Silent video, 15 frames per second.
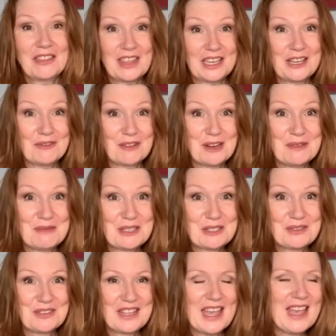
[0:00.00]
thank you very much
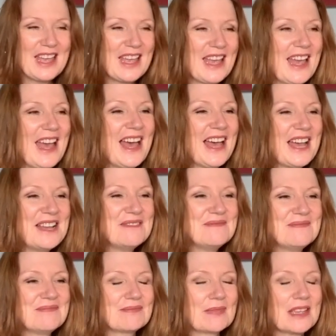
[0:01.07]
for that
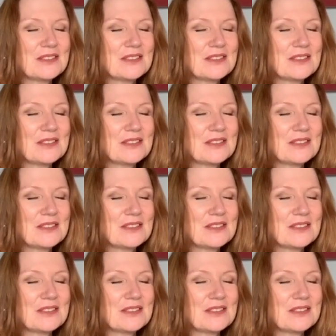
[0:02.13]
um,